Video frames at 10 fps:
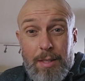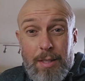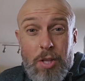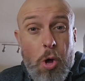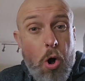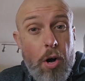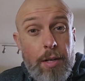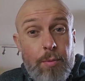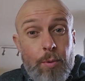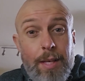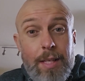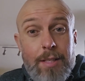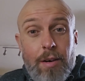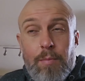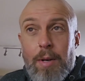9
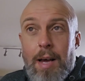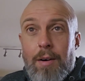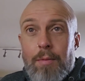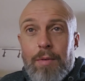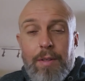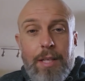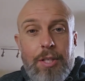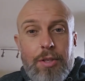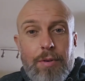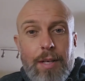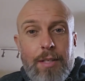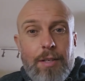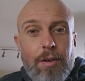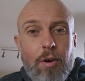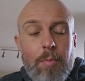weeks I've been out with an injury,
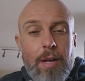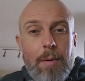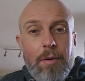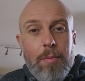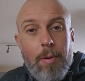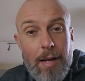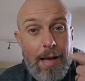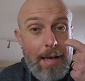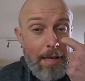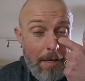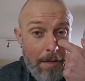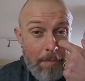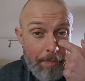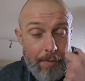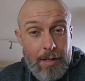so not been able to play
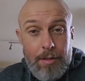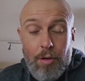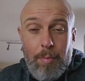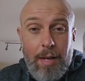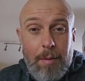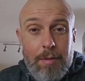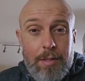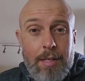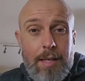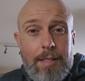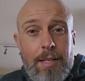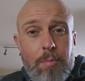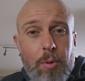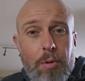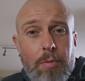and not been able to test any
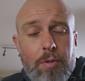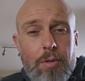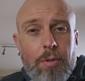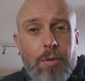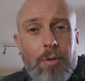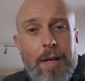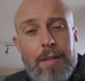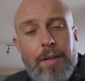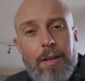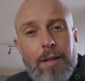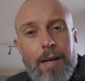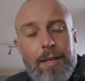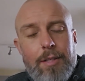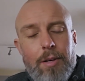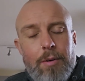boots or anything like
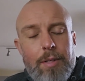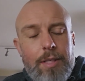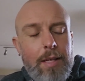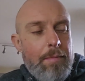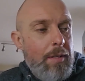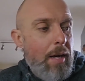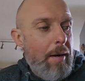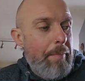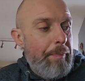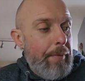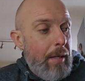that. So it seemed a